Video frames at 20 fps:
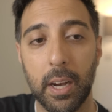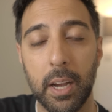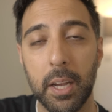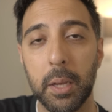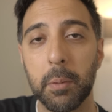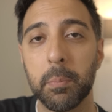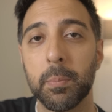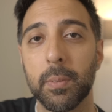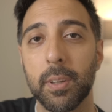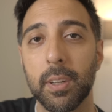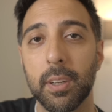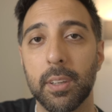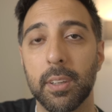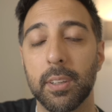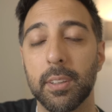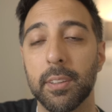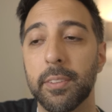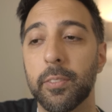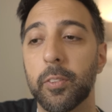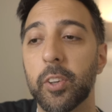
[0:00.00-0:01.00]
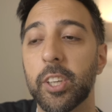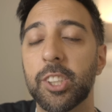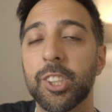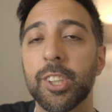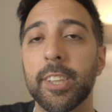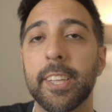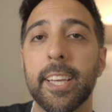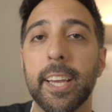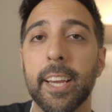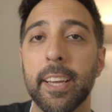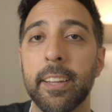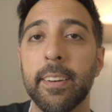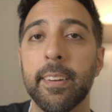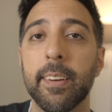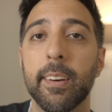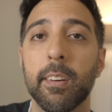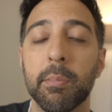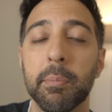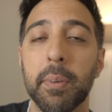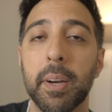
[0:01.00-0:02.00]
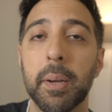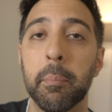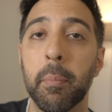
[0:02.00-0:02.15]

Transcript: I am reaching the end of my